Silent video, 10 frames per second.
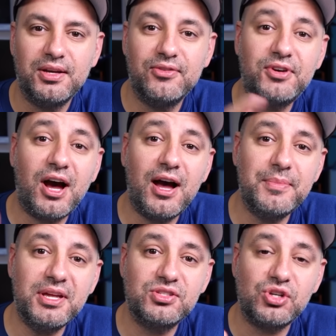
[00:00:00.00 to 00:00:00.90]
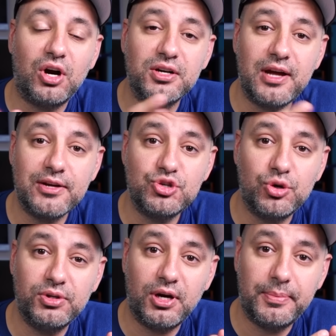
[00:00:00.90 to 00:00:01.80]
If comments are not
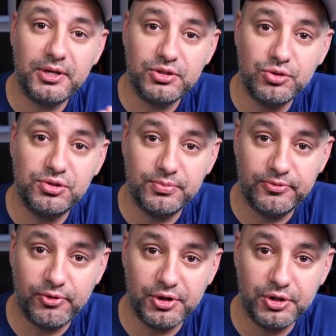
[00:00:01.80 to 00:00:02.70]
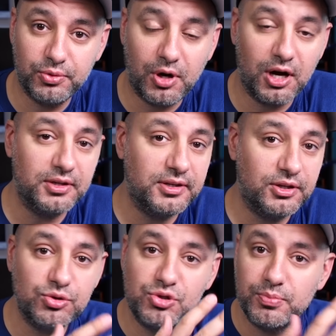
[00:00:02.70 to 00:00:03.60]
showing up on YouTube for you on
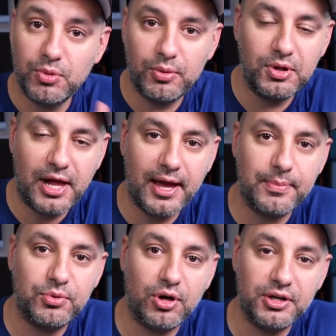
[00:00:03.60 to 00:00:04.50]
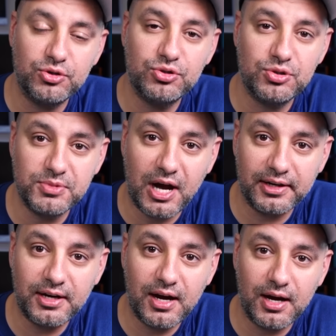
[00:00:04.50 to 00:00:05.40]
the YouTube mobile app or on
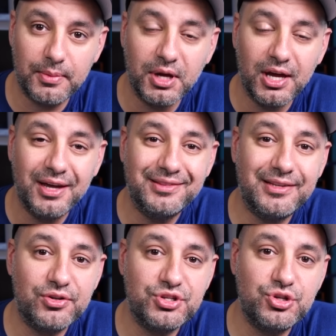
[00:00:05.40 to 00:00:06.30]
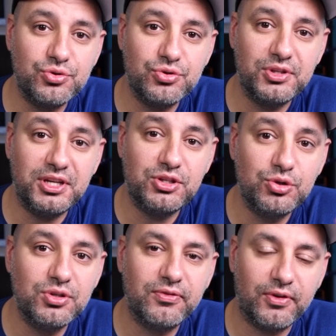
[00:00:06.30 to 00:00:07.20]
youtube.com, there's usually
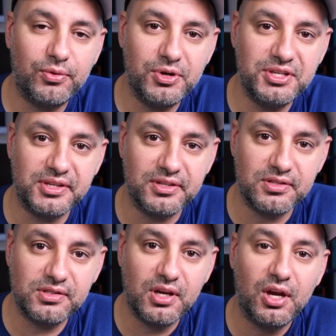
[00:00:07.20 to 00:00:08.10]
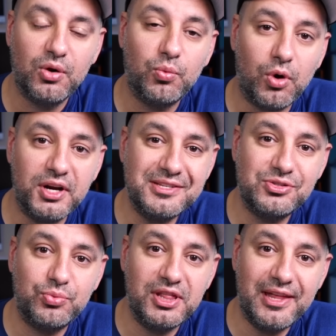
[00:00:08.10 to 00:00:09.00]
two different reasons. One
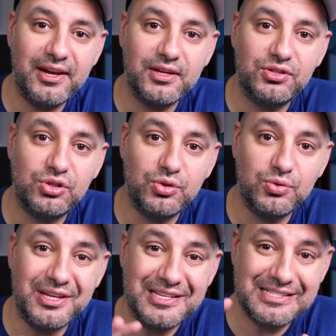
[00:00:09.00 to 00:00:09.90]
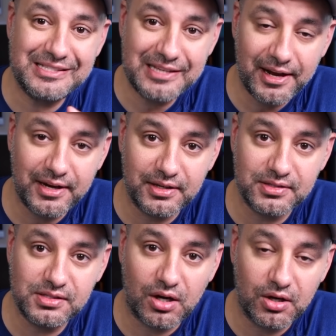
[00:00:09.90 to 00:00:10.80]
is related to the
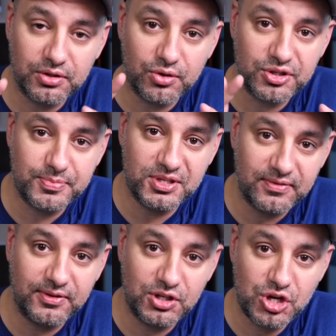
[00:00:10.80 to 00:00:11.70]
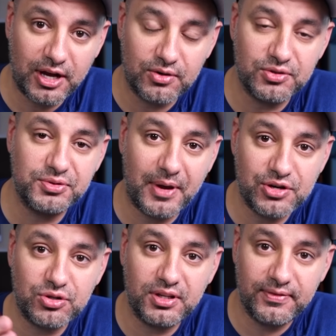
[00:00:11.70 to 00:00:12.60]
settings on your specific channel,
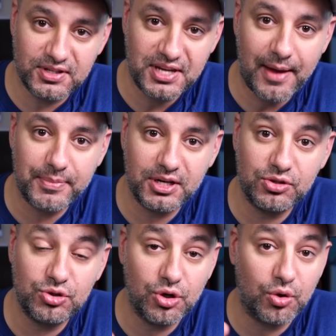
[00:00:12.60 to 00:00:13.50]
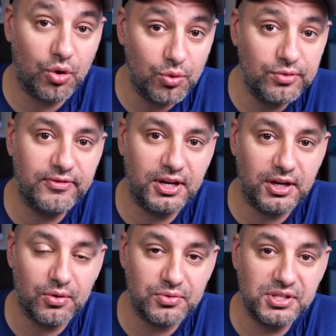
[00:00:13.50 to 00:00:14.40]
especially if it's happening to your own
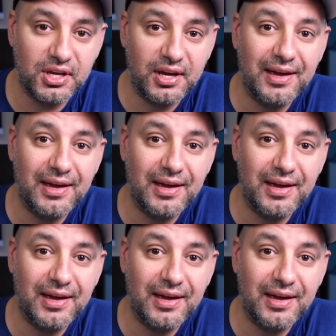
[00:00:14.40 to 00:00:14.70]
videos.